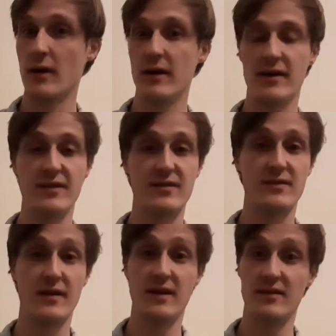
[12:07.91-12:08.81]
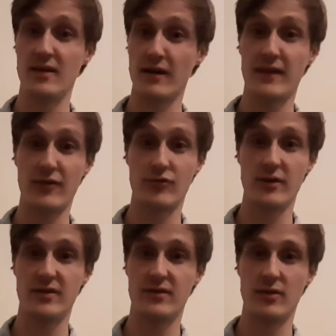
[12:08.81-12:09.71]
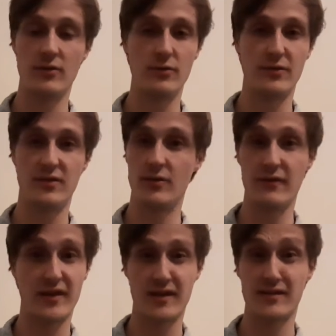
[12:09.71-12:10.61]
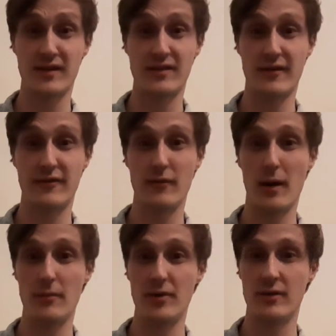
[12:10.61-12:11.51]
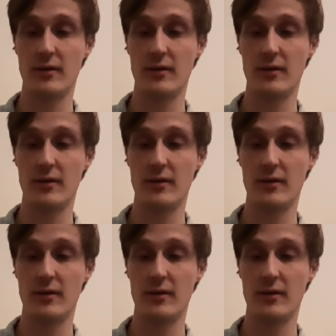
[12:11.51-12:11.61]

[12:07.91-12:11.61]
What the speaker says: he's a young naturalist who's doing fantastic stuff at the moment.